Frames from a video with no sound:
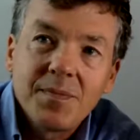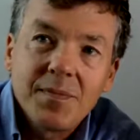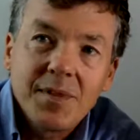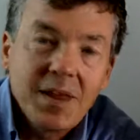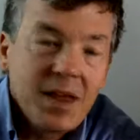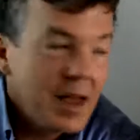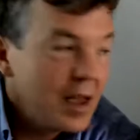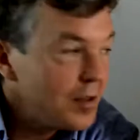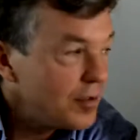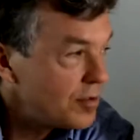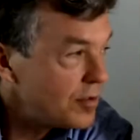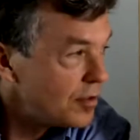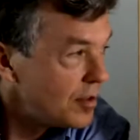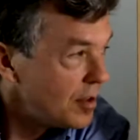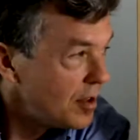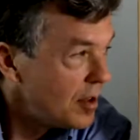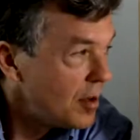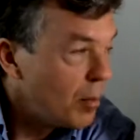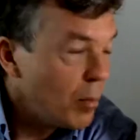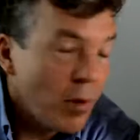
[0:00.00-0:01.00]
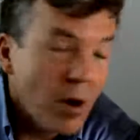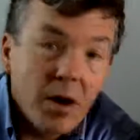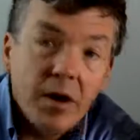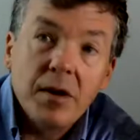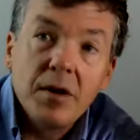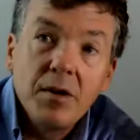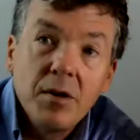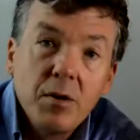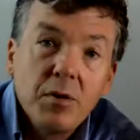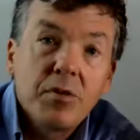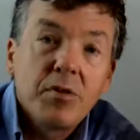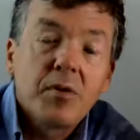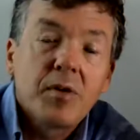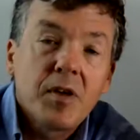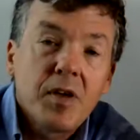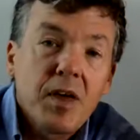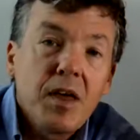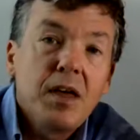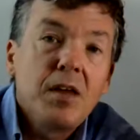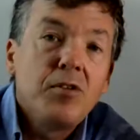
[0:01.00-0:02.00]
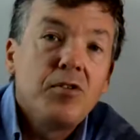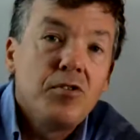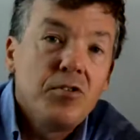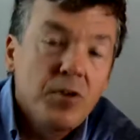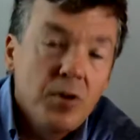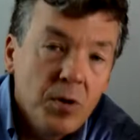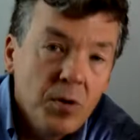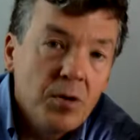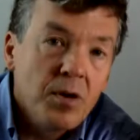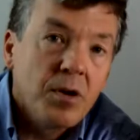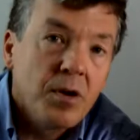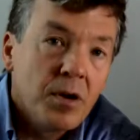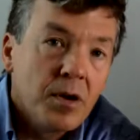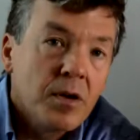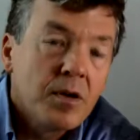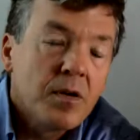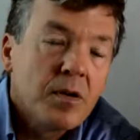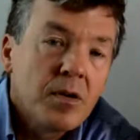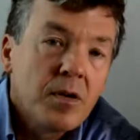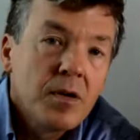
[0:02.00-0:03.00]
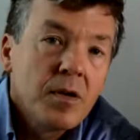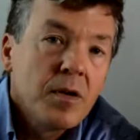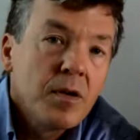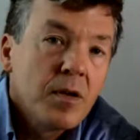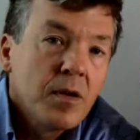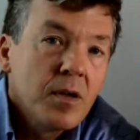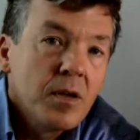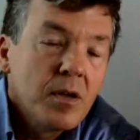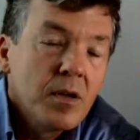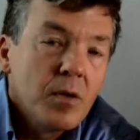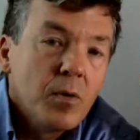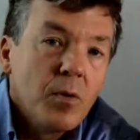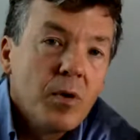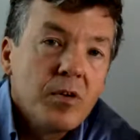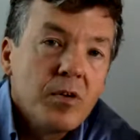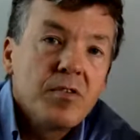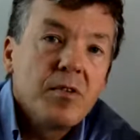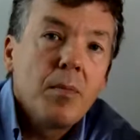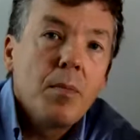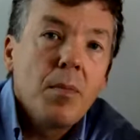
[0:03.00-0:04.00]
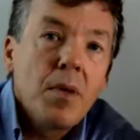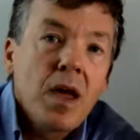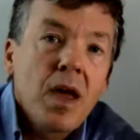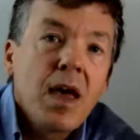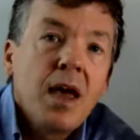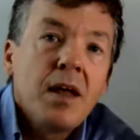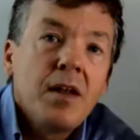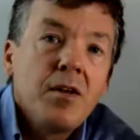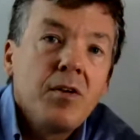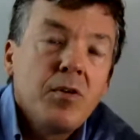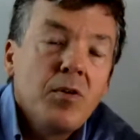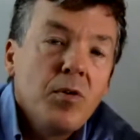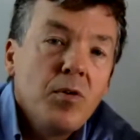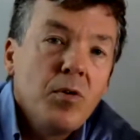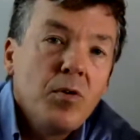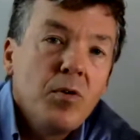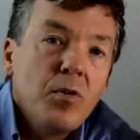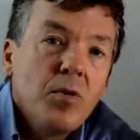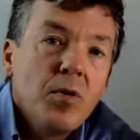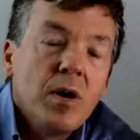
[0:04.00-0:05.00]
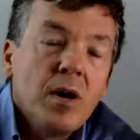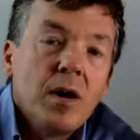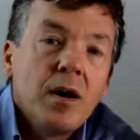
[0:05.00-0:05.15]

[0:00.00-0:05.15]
Yes. Martin Luther King Jr. was the man who